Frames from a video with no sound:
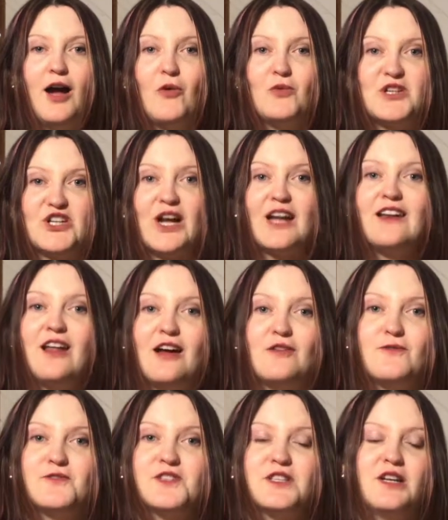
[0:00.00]
Which I
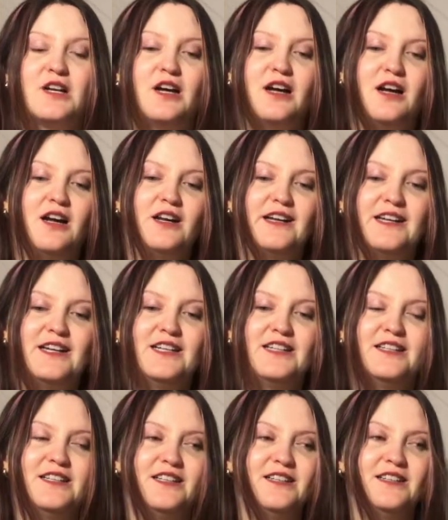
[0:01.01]
loved. I
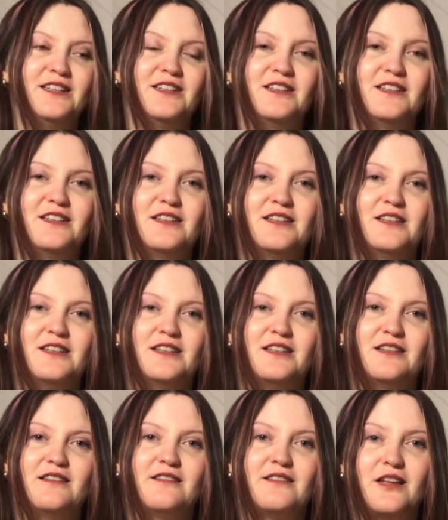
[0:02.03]

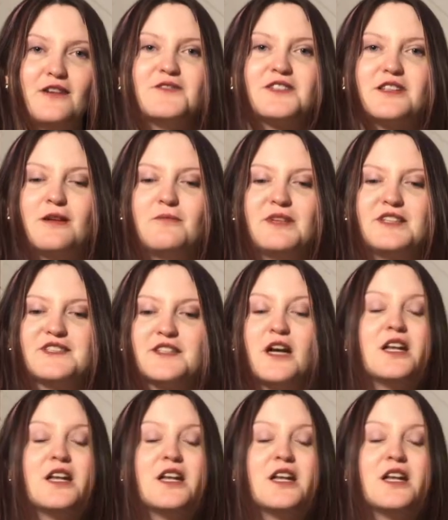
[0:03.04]
loved Gunbuster.